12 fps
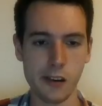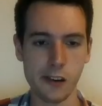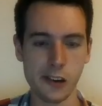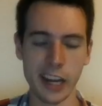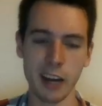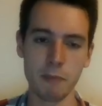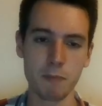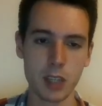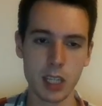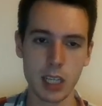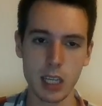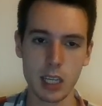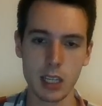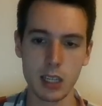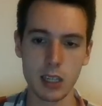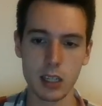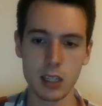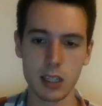Yeah.
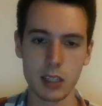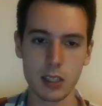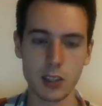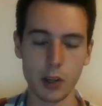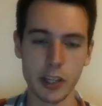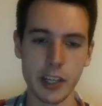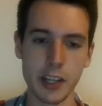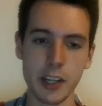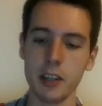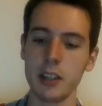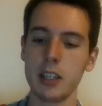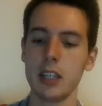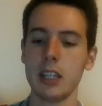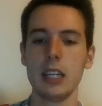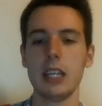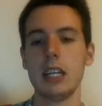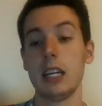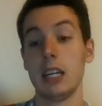So here,
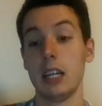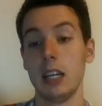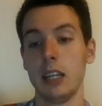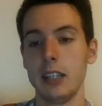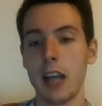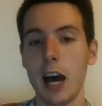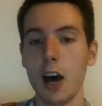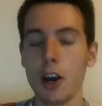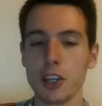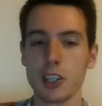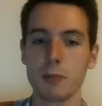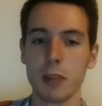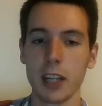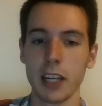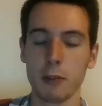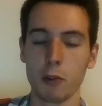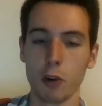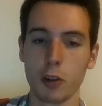now I just
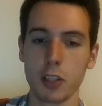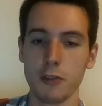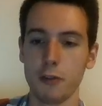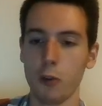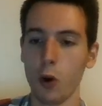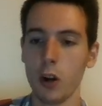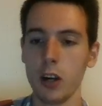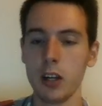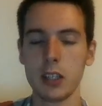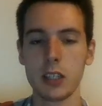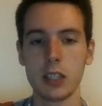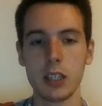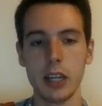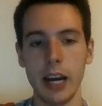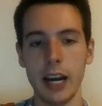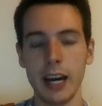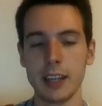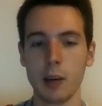play rook d4
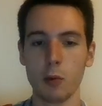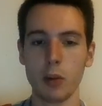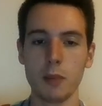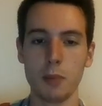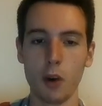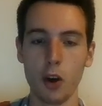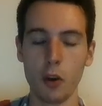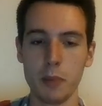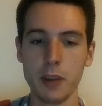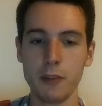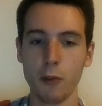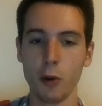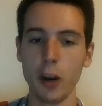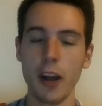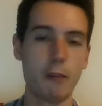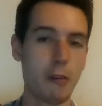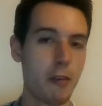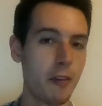and I win the pawn on b4.
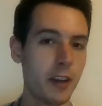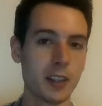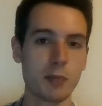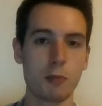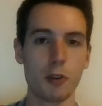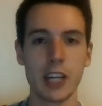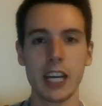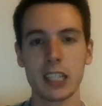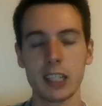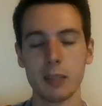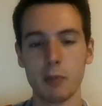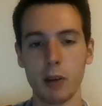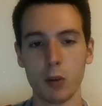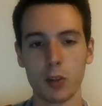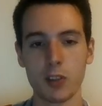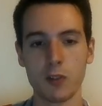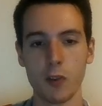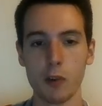Everything is protected. My rook
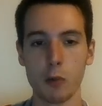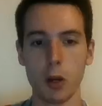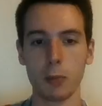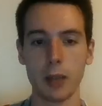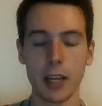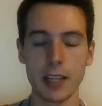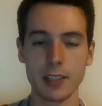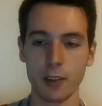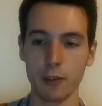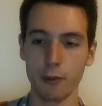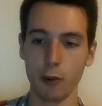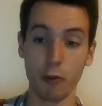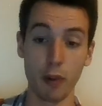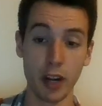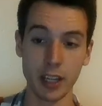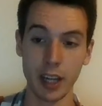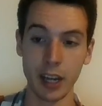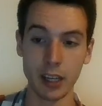is very well placed on the fourth
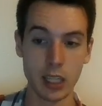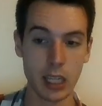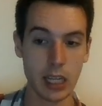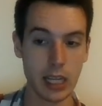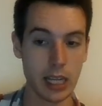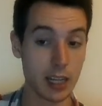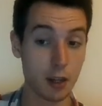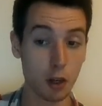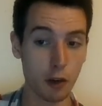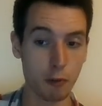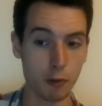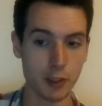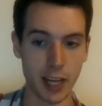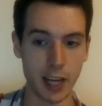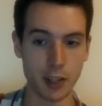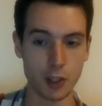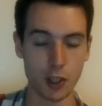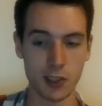rank, and he could have
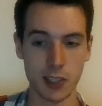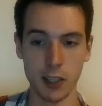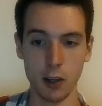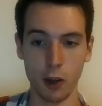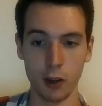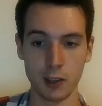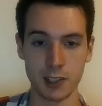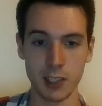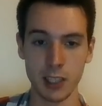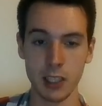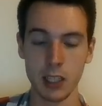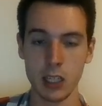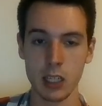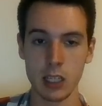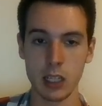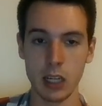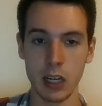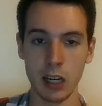resigned just here, honestly.
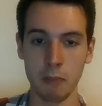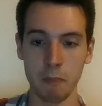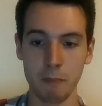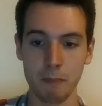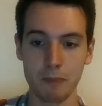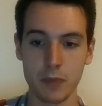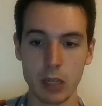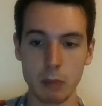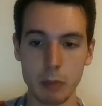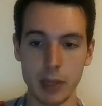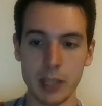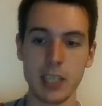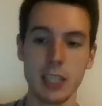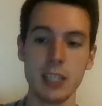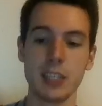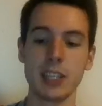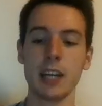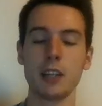But he
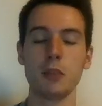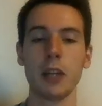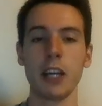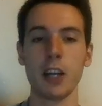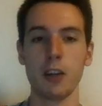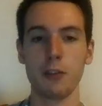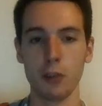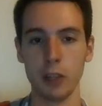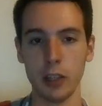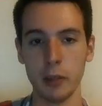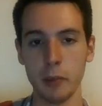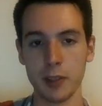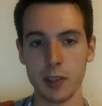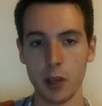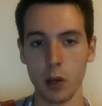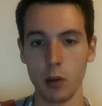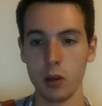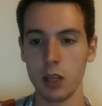decided to play on for a little bit.
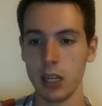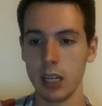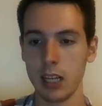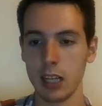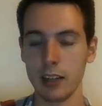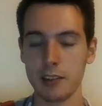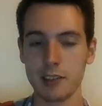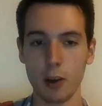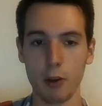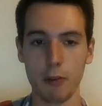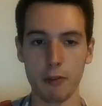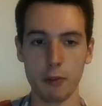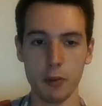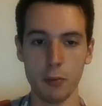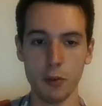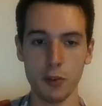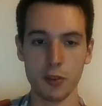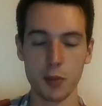So let's go through the
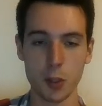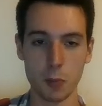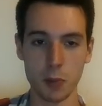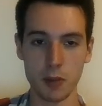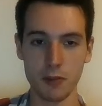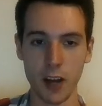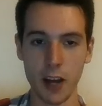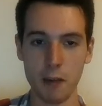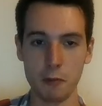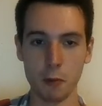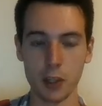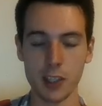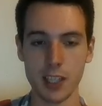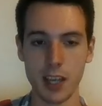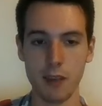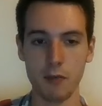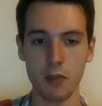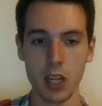moves. Bishop b5, rook
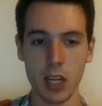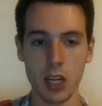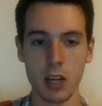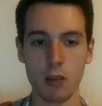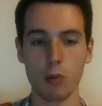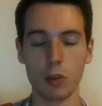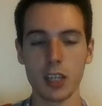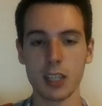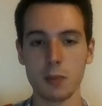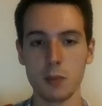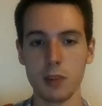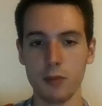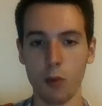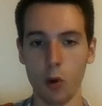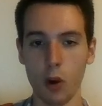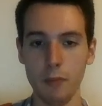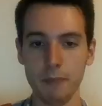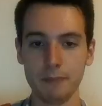e7, rook takes
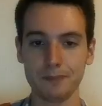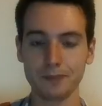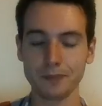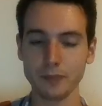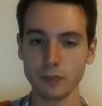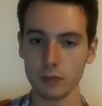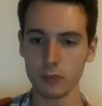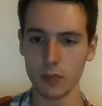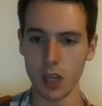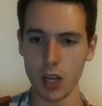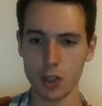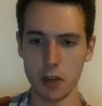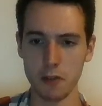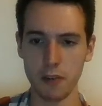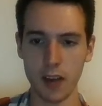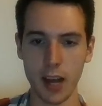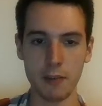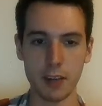b4,
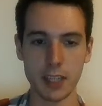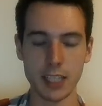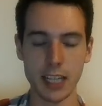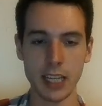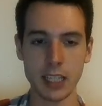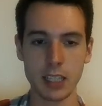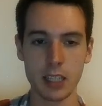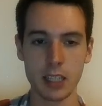g5, I take.